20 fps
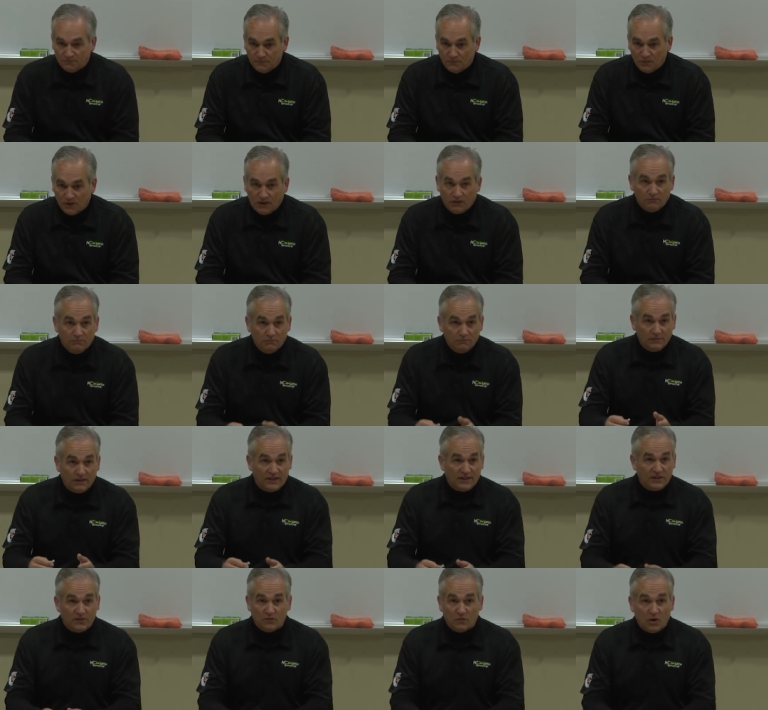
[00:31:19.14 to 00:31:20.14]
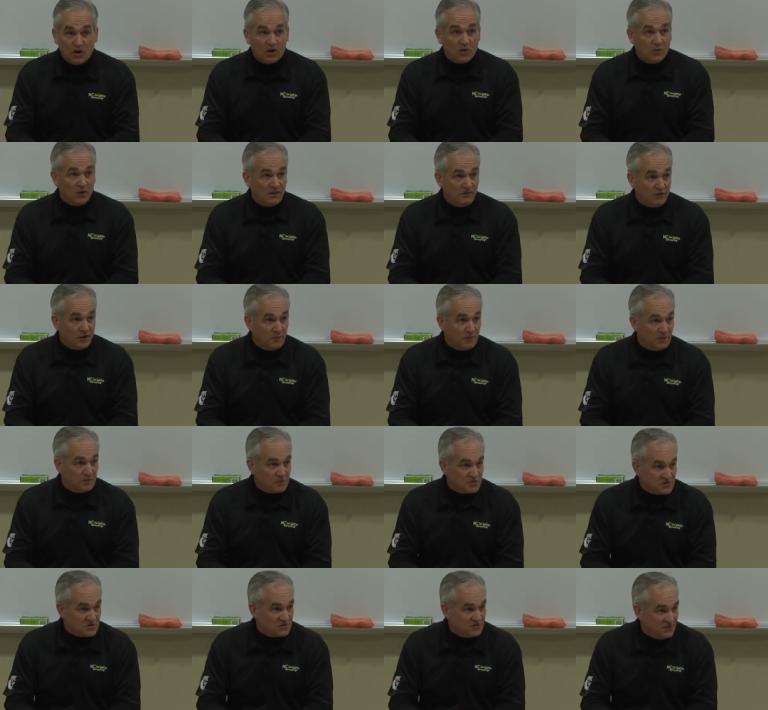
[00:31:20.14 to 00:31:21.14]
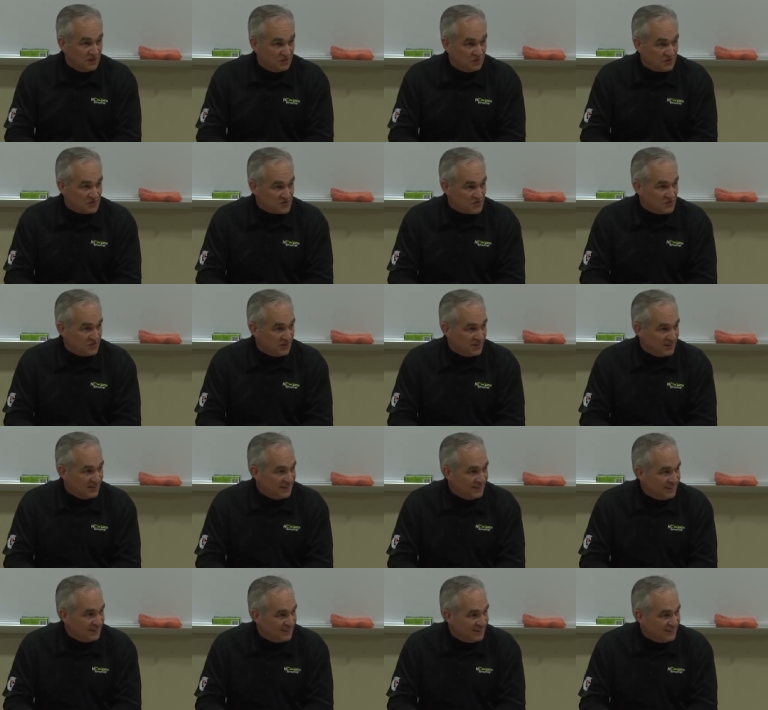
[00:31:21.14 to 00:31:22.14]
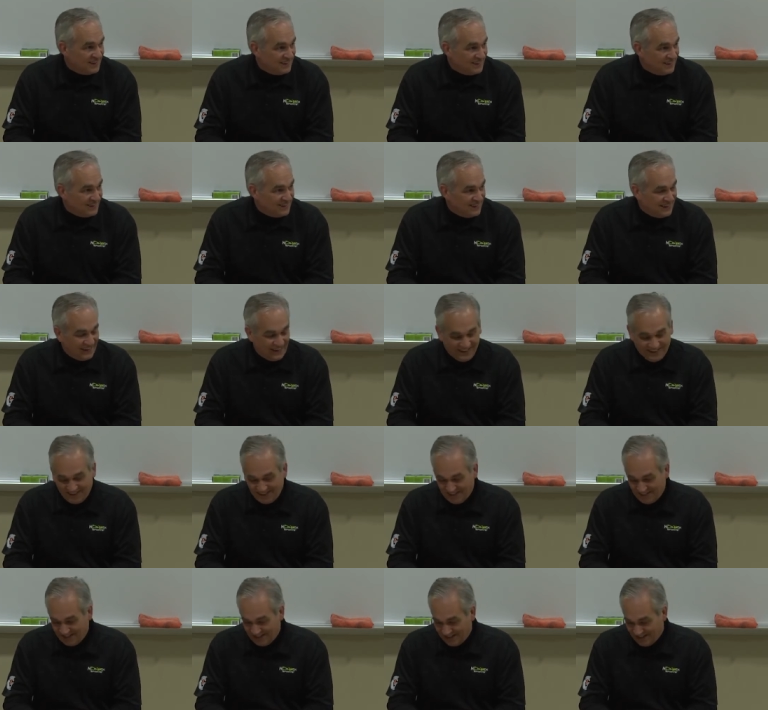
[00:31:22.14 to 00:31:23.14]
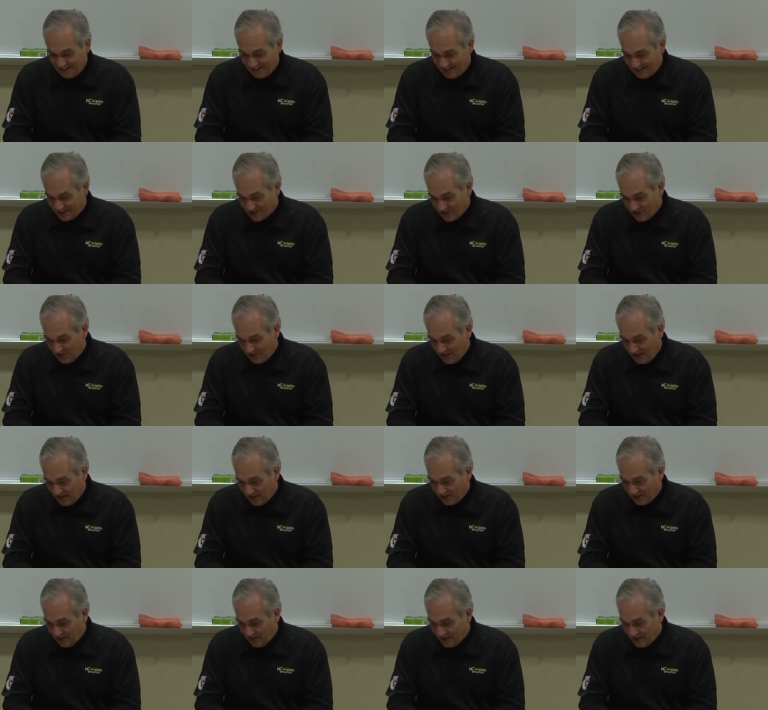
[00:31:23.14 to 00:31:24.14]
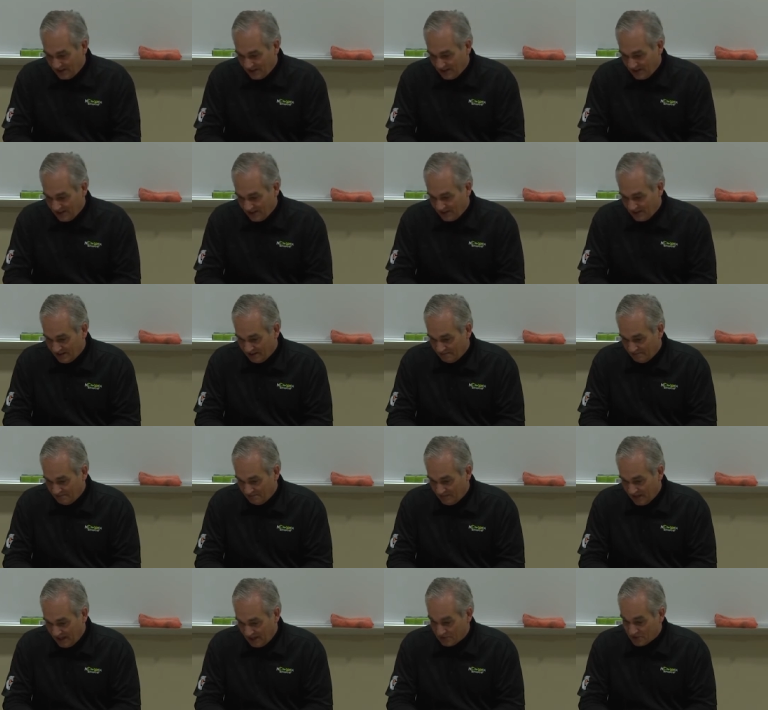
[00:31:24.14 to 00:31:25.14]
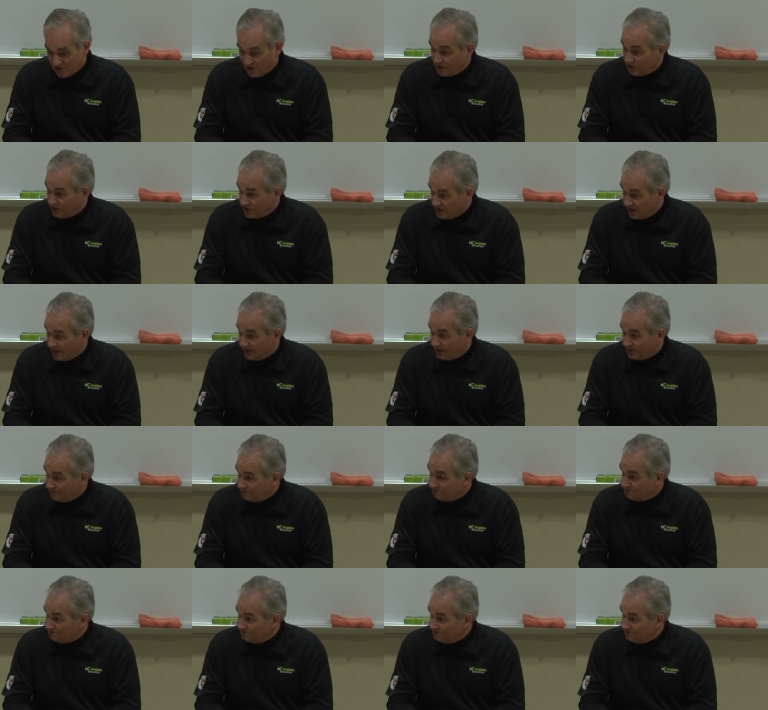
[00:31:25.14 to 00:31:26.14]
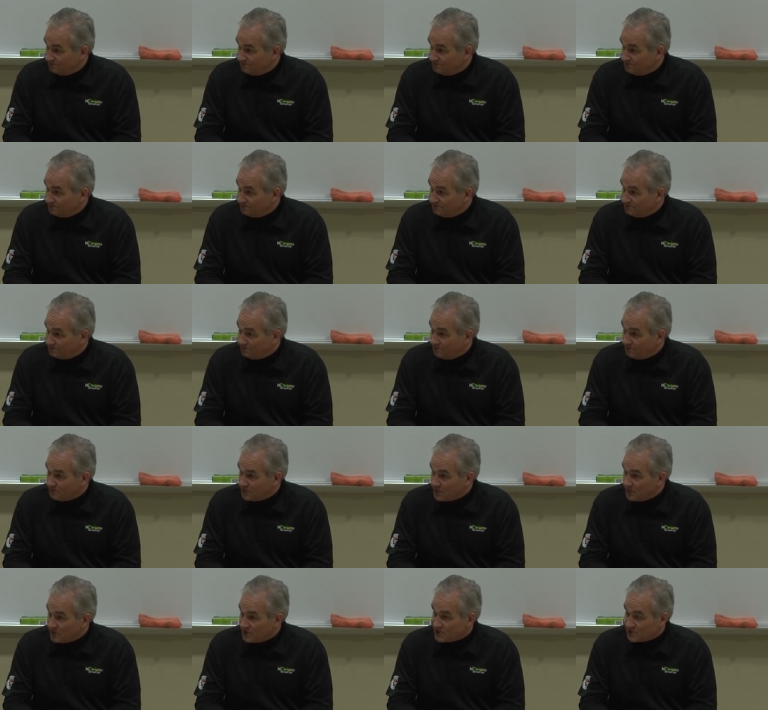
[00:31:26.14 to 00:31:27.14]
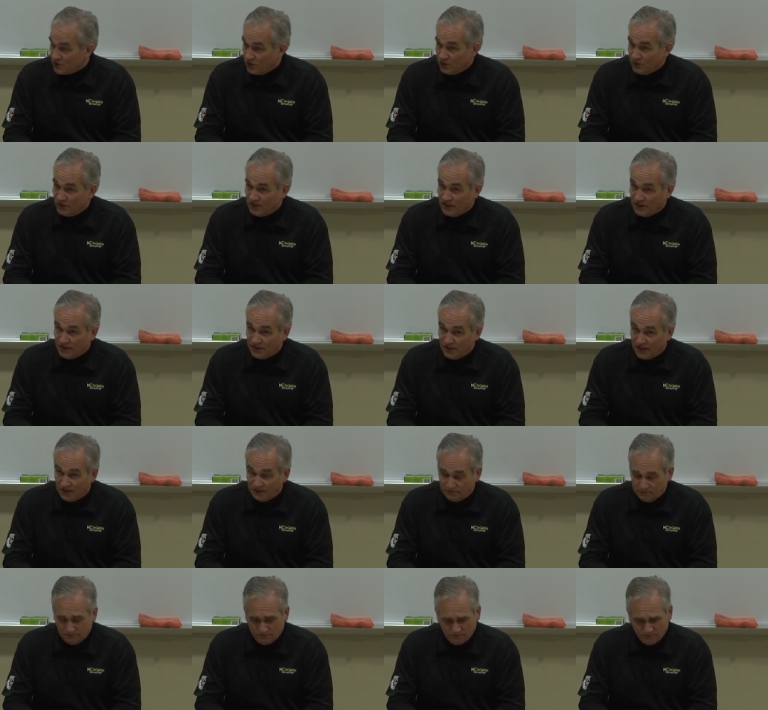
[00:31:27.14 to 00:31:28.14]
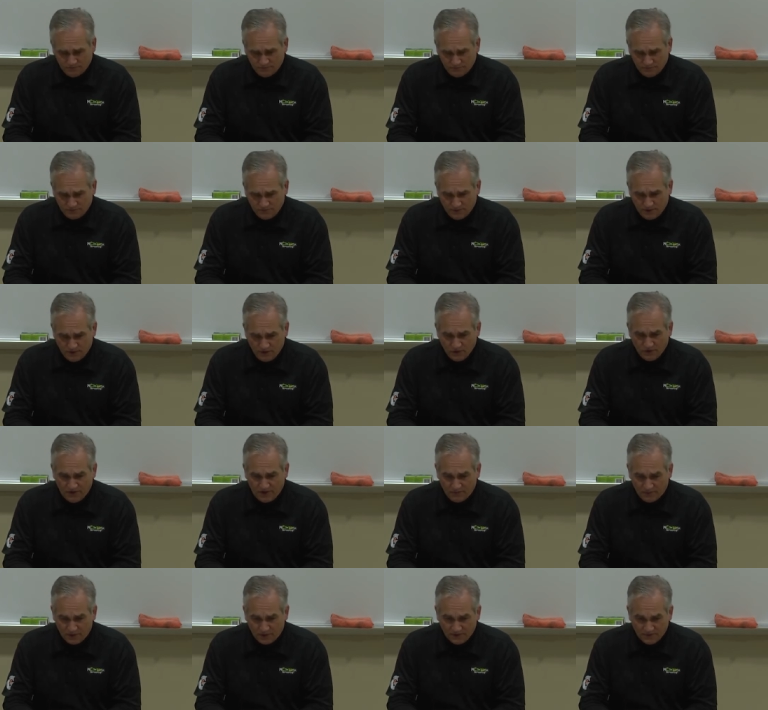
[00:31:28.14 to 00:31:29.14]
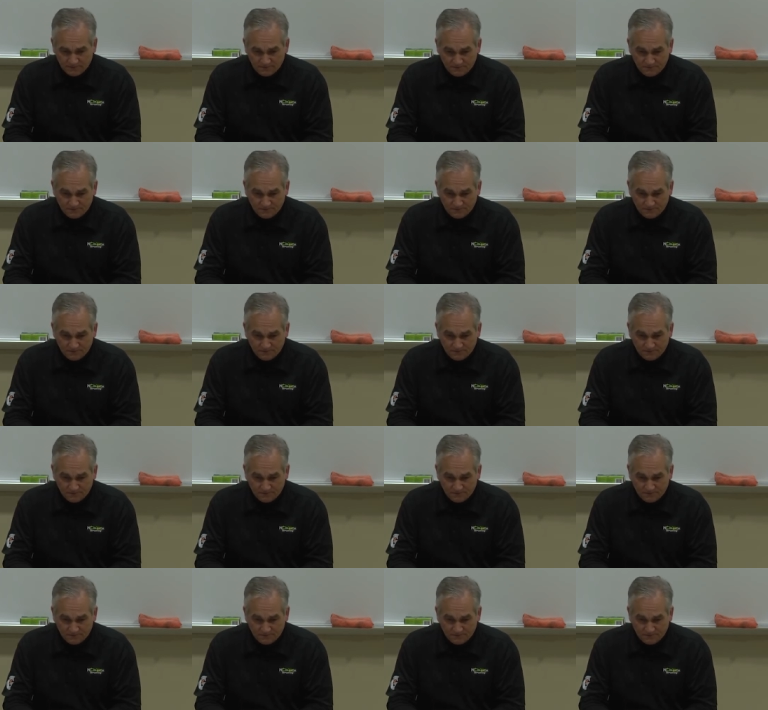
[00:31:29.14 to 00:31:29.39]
well, I didn't walk away from it. It was, it was too good. And uh, so I thought uh, I was going to retire. We sold in uh, November